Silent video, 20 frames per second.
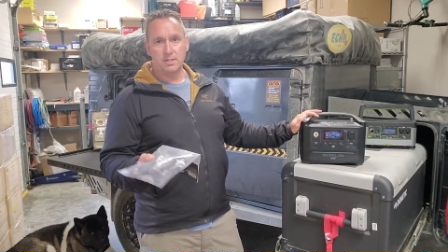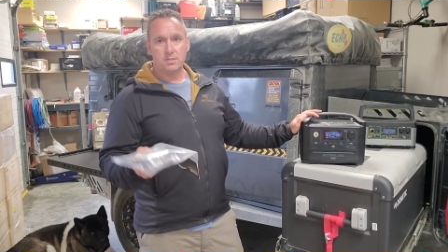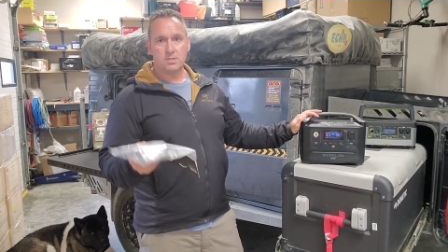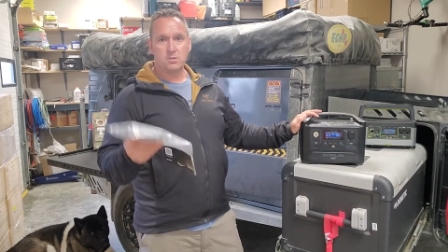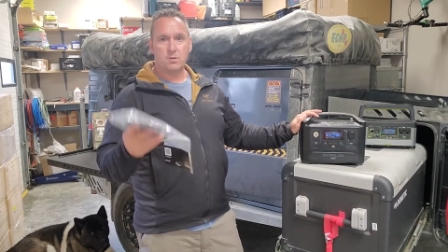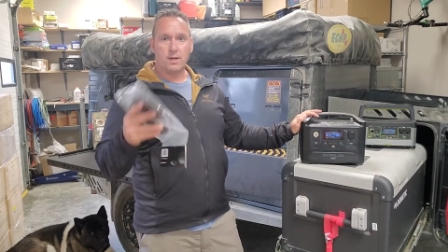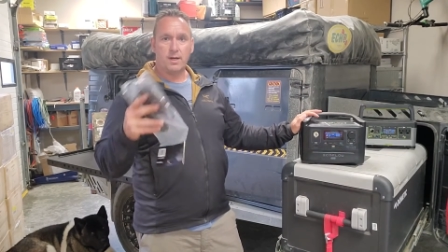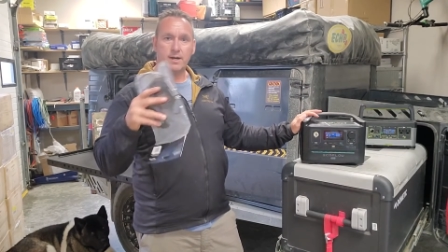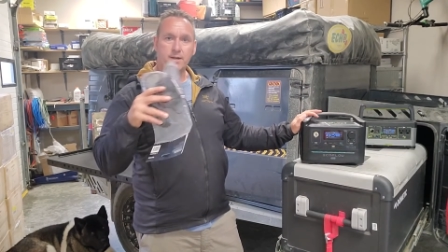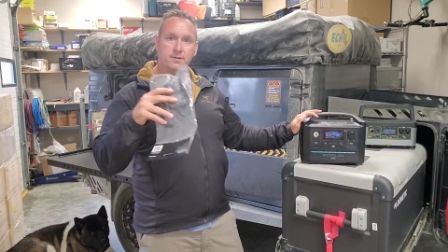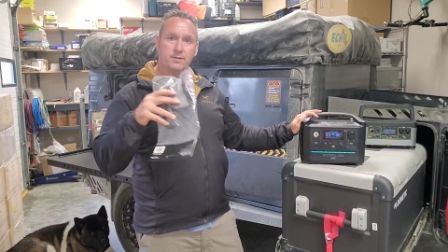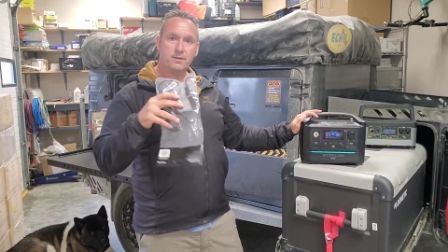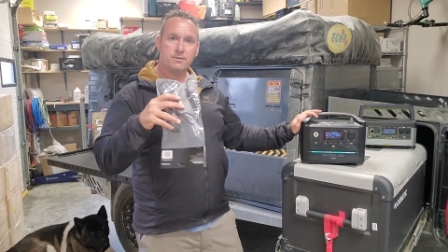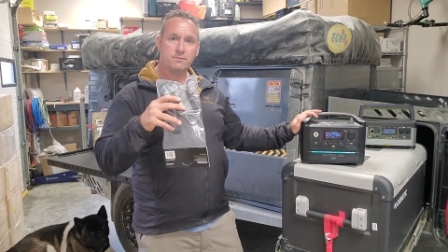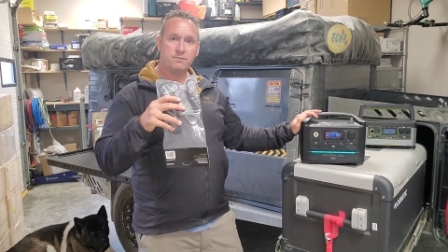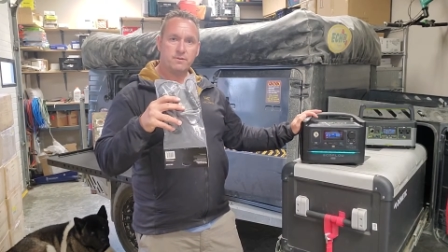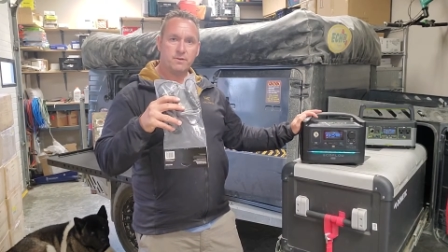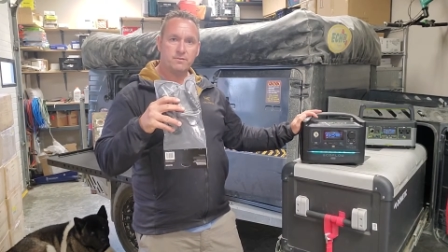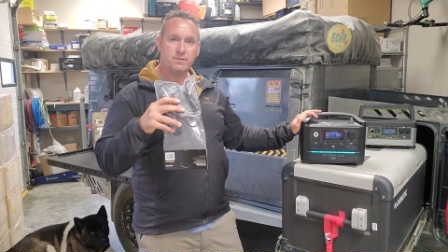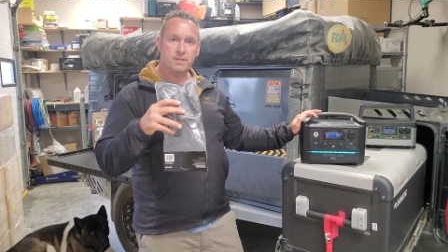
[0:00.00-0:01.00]
So
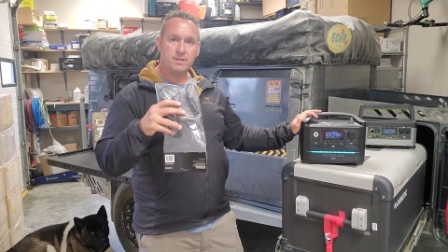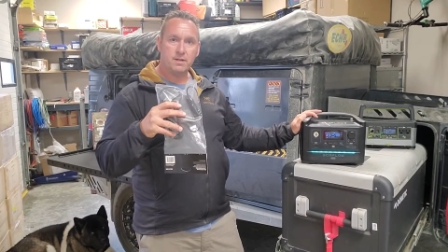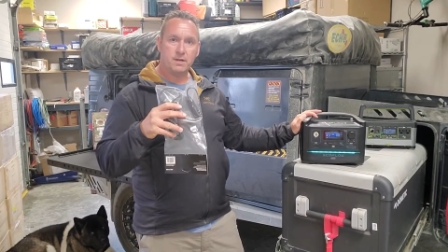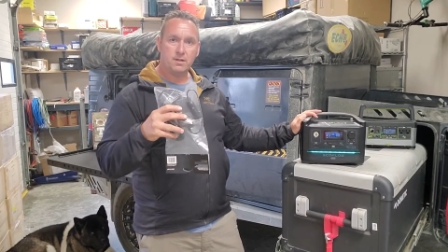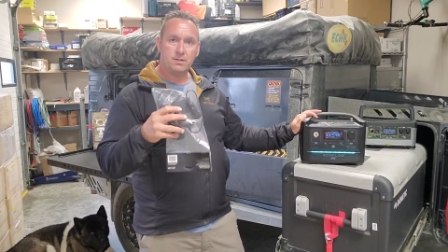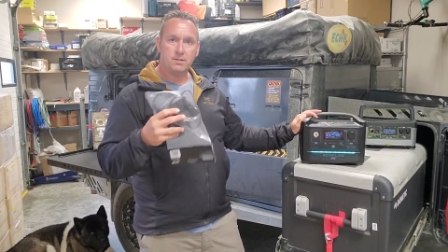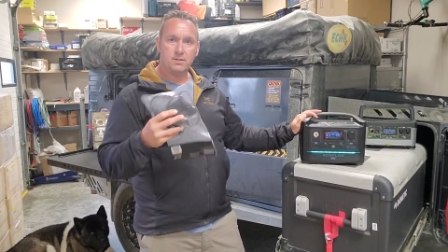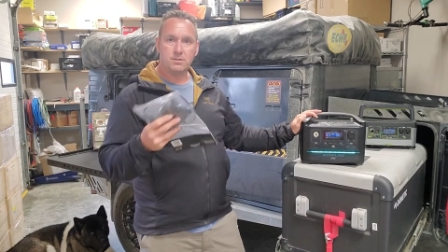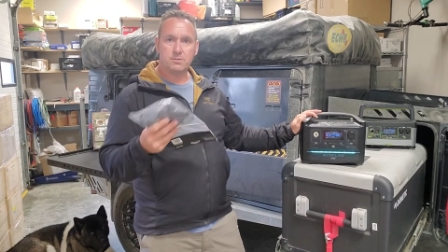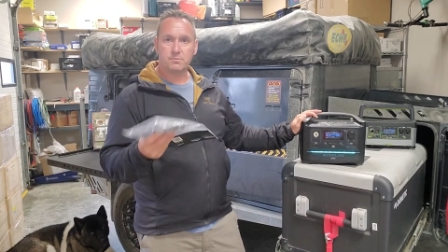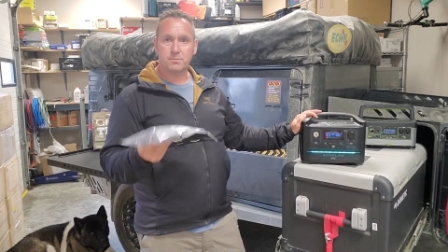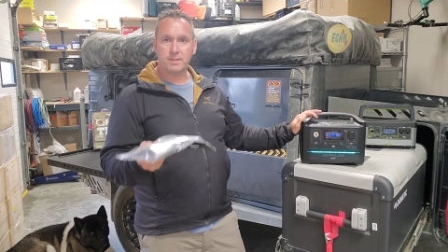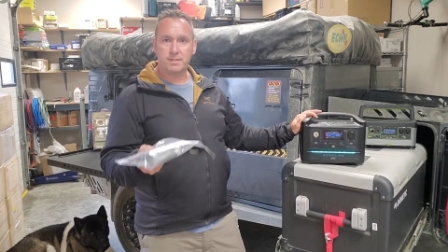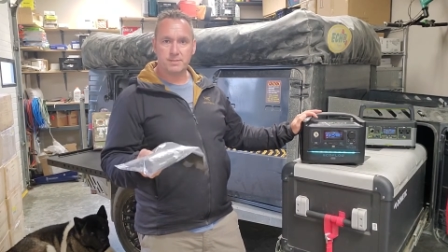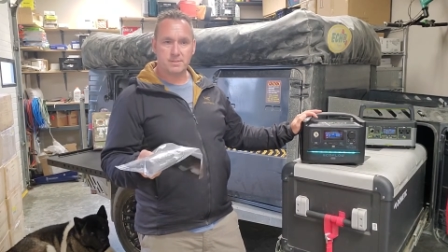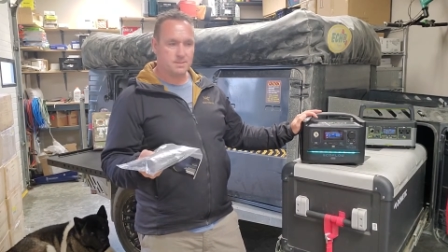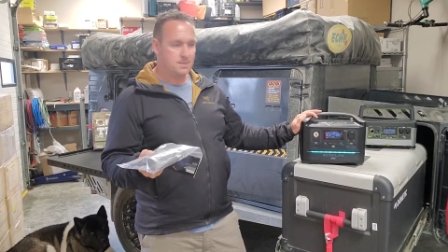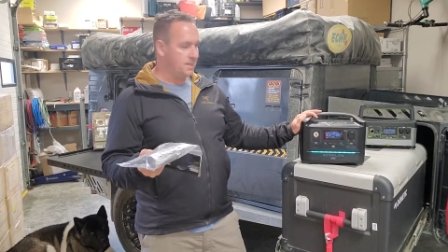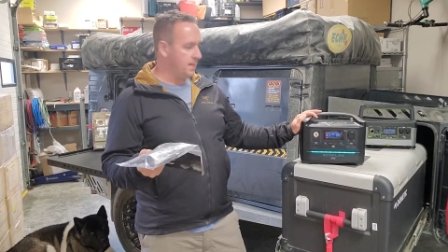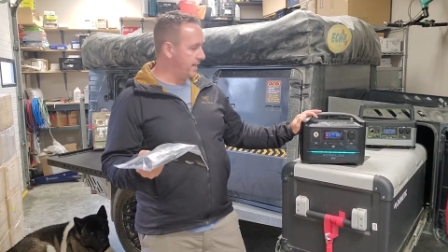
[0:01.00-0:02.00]
$150
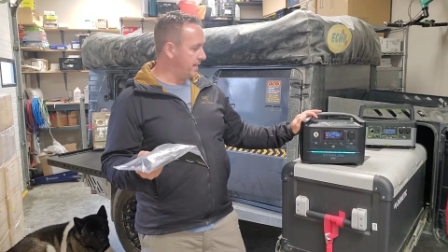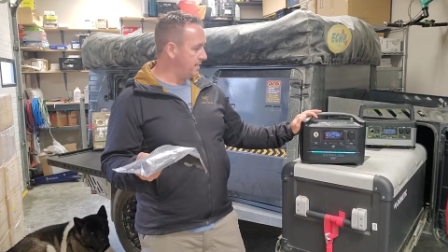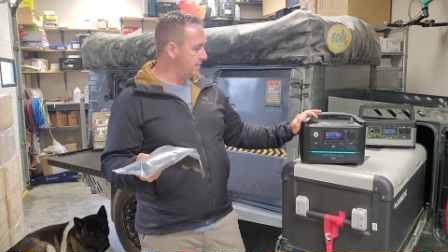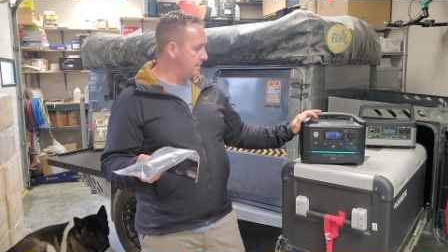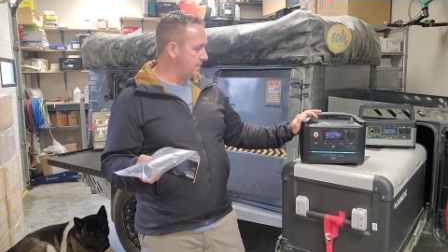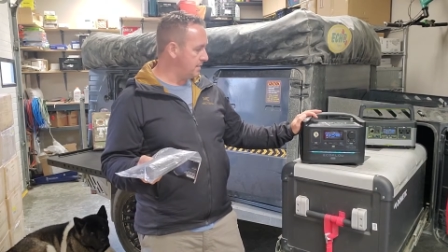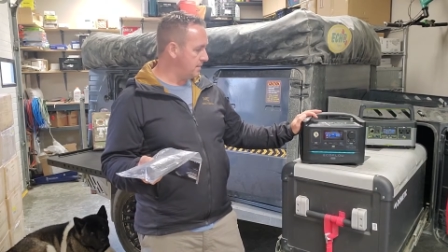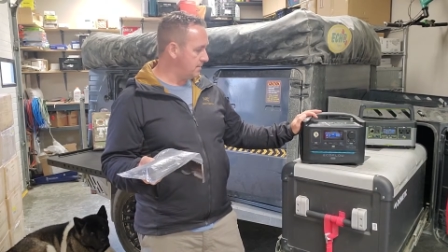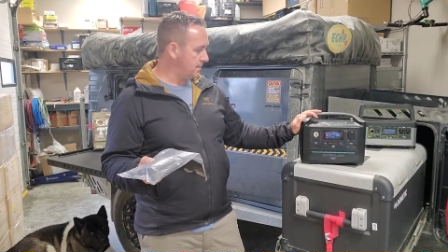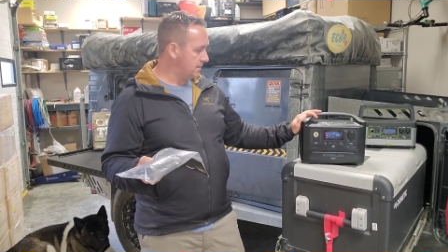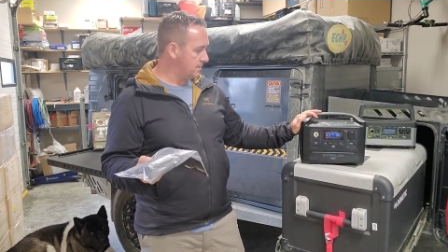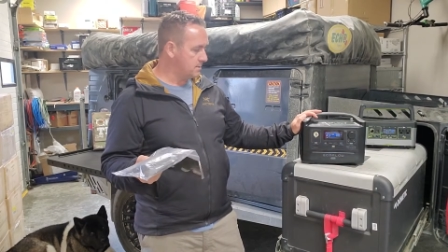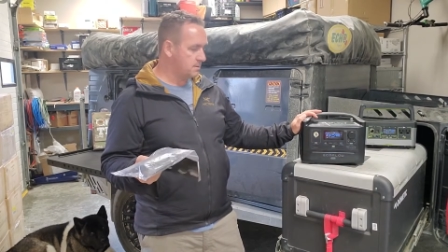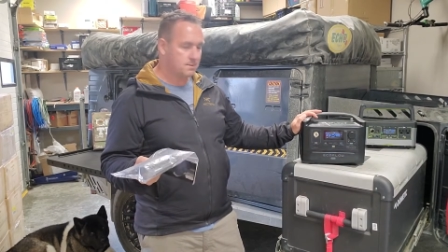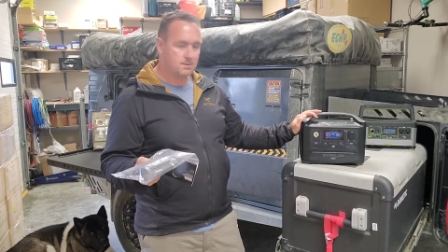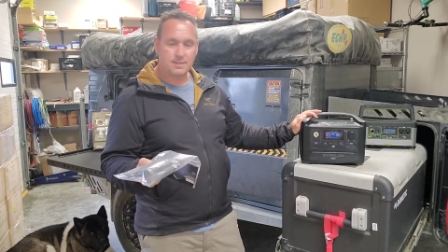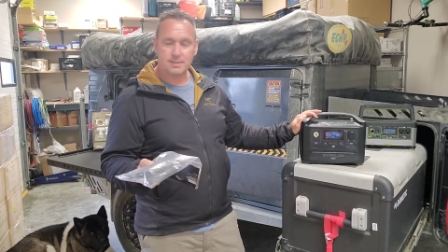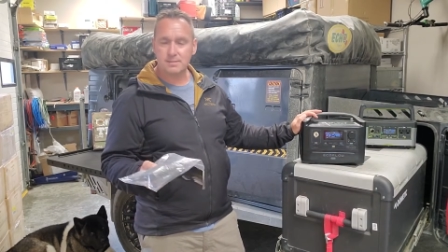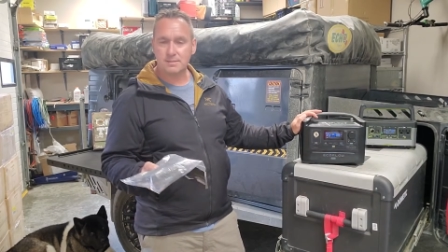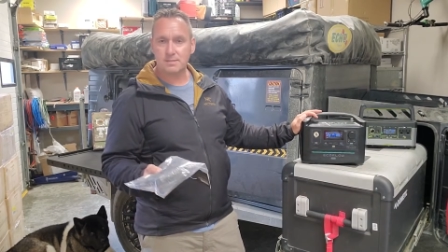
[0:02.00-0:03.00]
plus 90, that's,
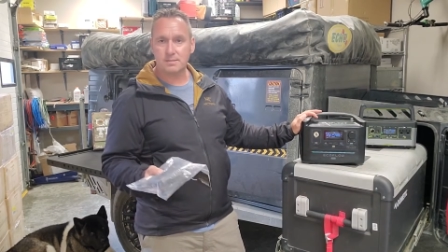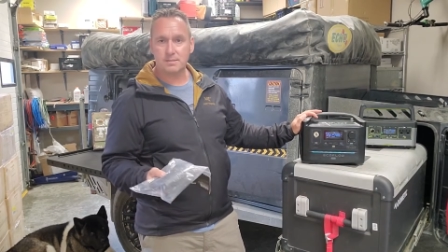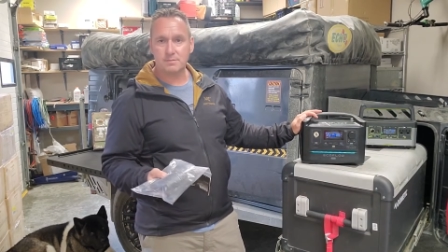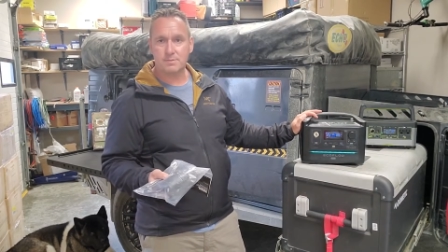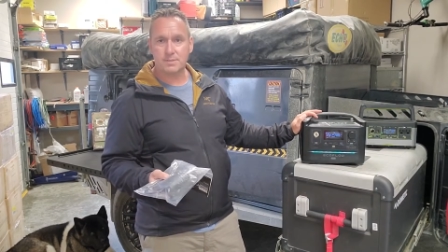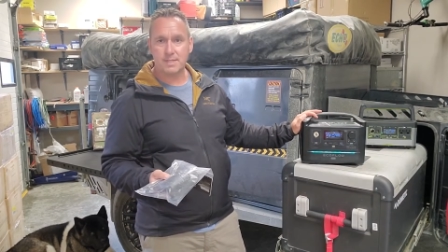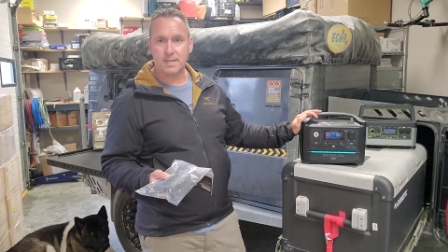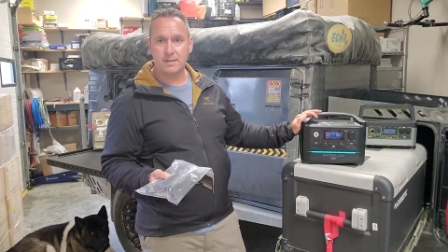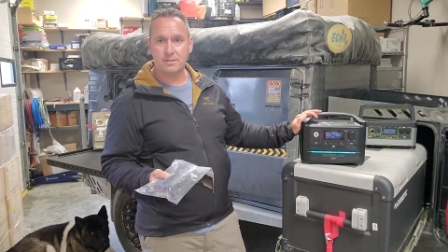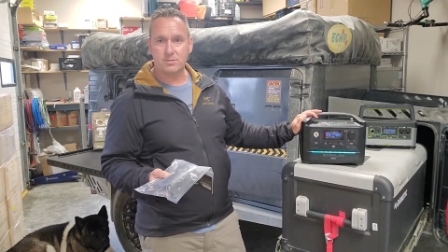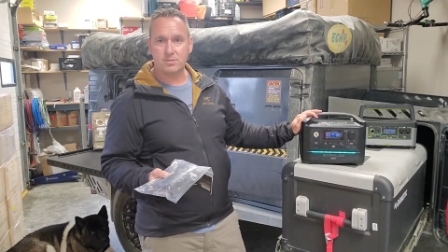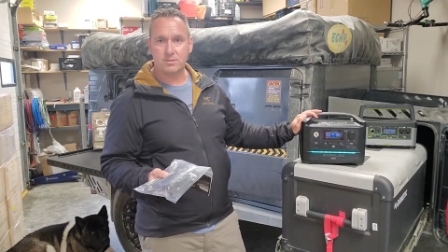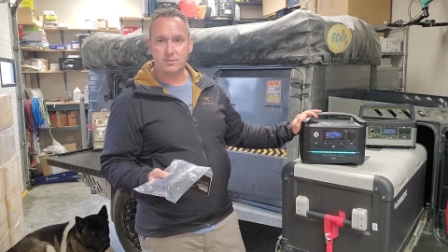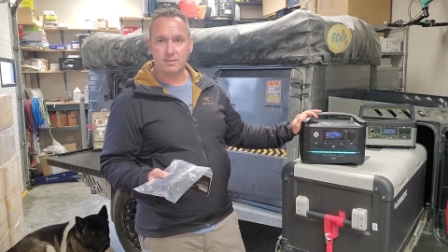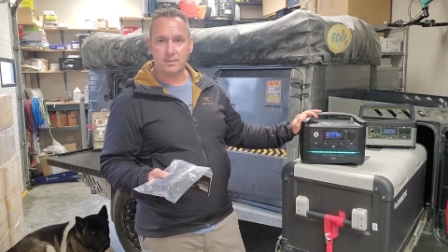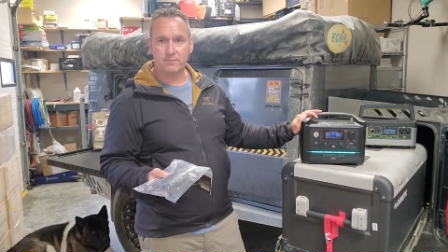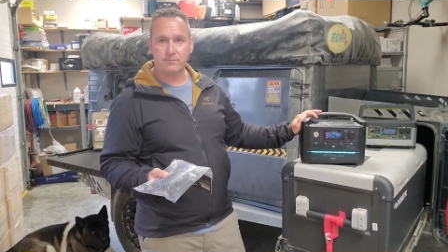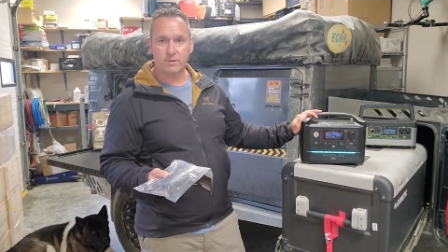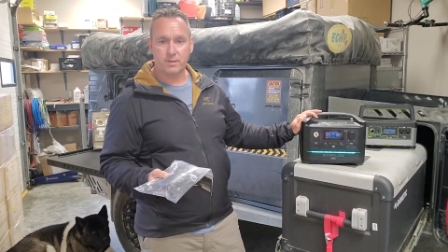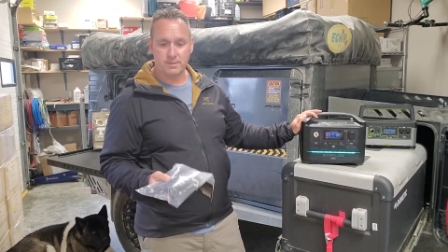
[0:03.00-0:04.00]
that's a substantial
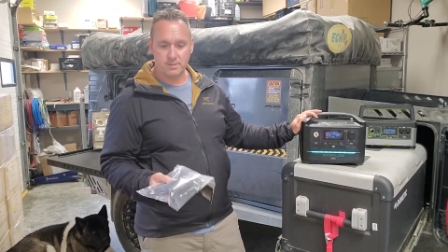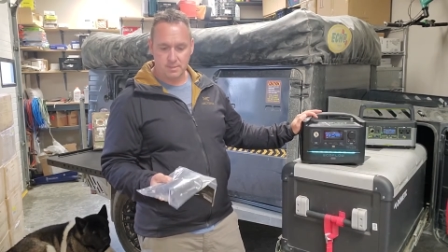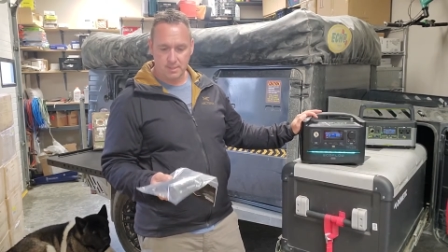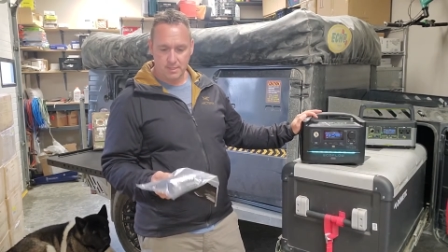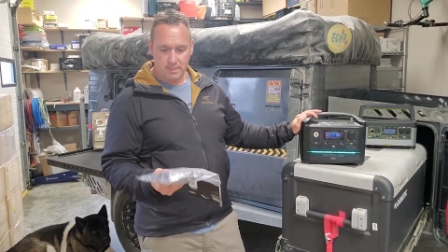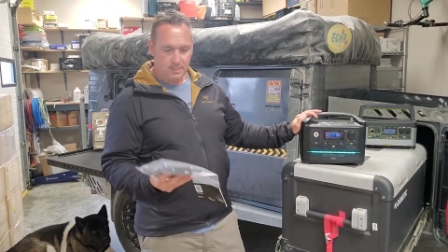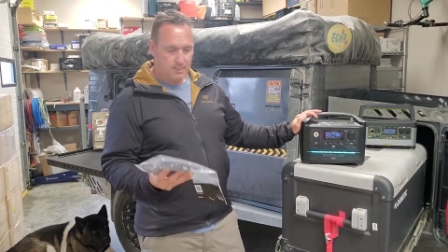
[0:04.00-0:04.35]
difference.